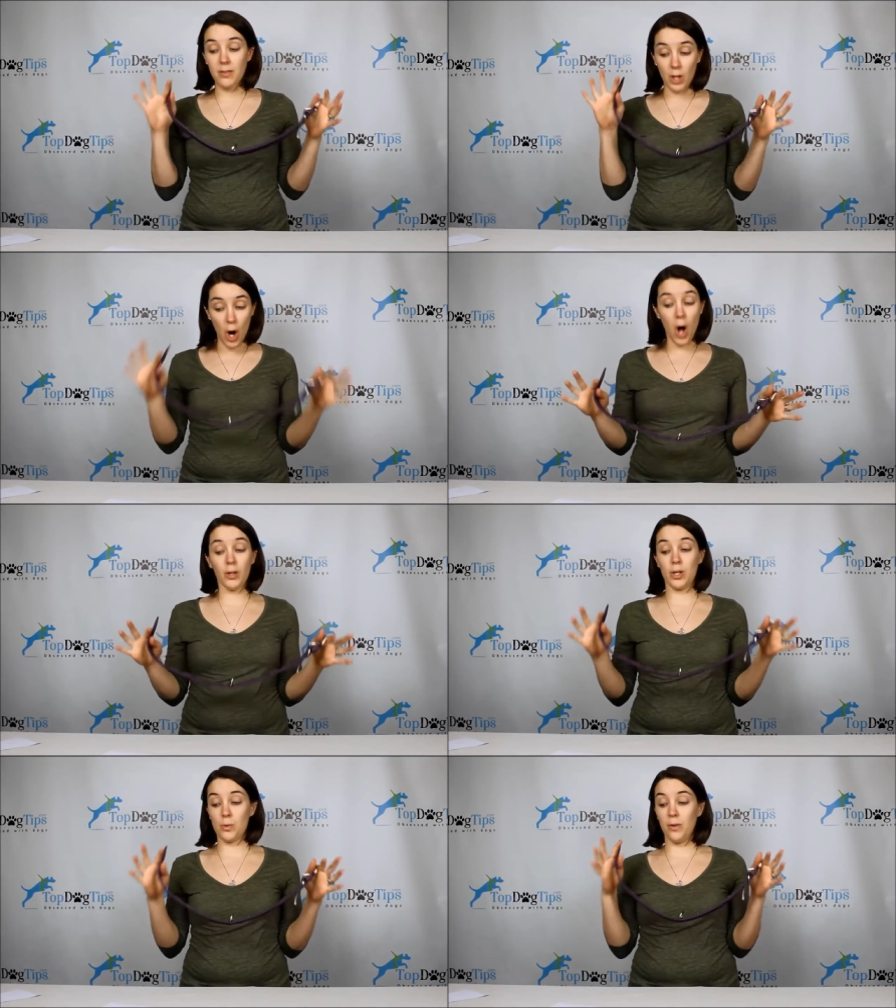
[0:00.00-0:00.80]

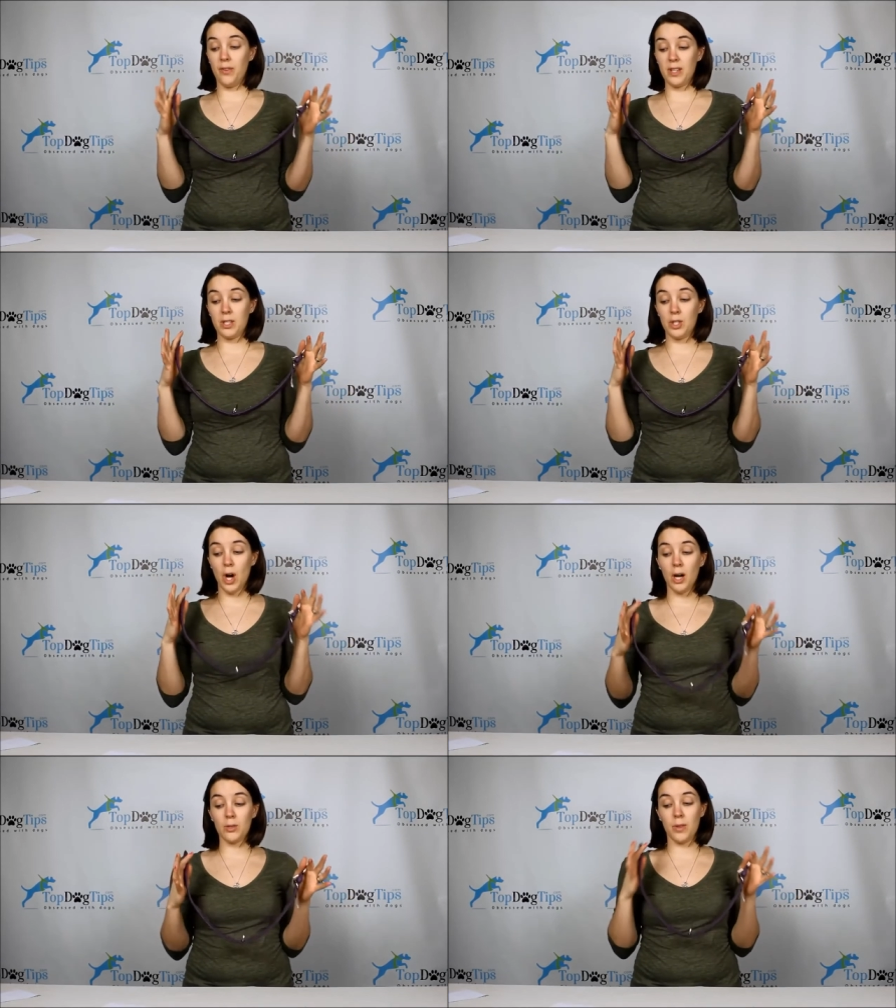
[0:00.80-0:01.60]
collars will fit
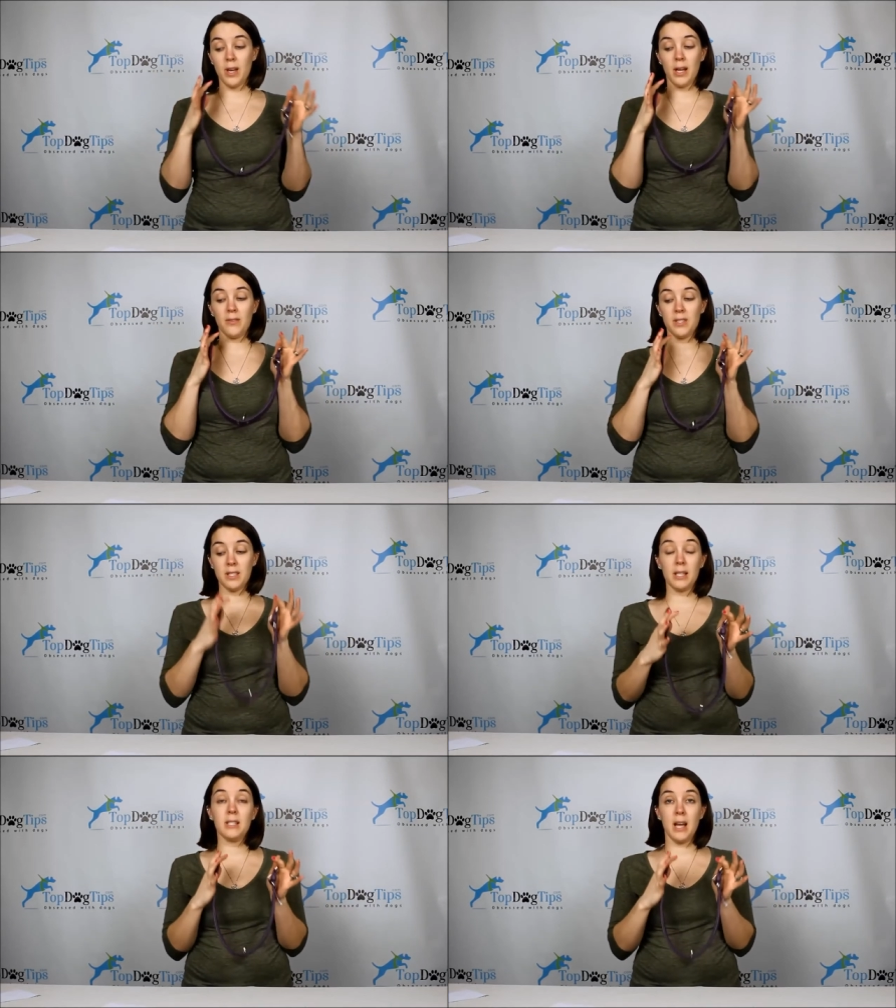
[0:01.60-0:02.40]
dogs with a neck of
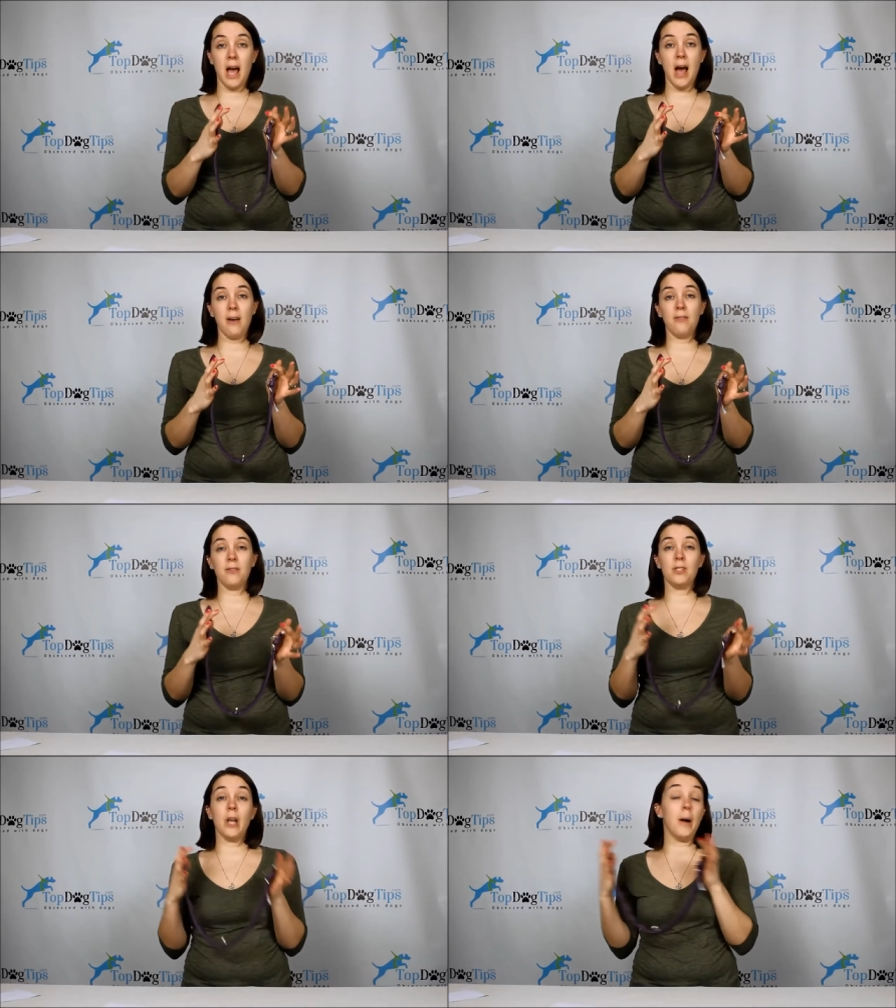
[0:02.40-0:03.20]
6.5
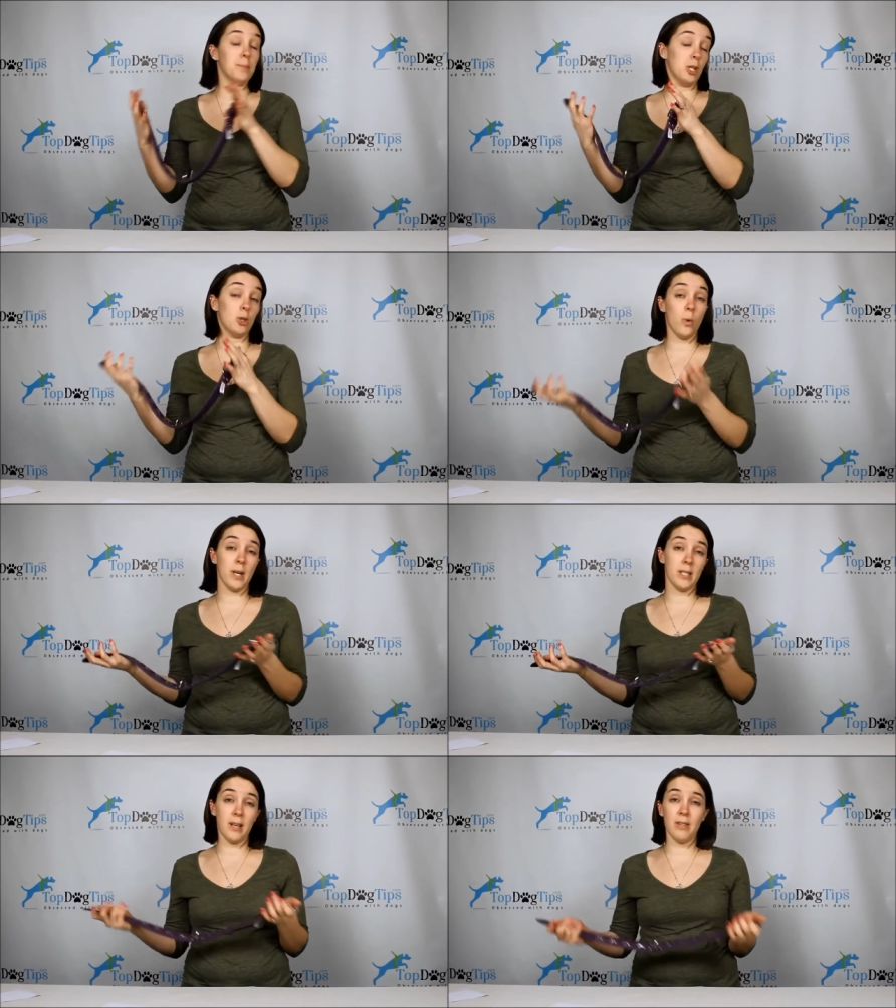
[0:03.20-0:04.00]
up to
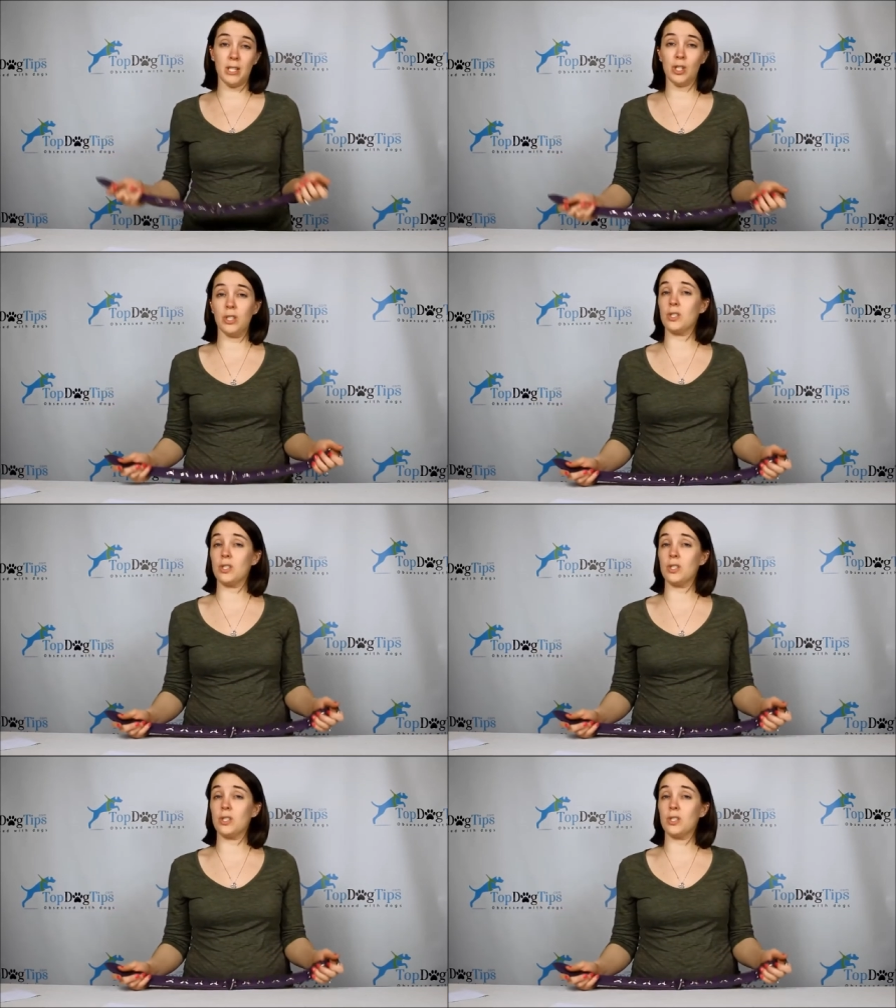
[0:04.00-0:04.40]
27 inches.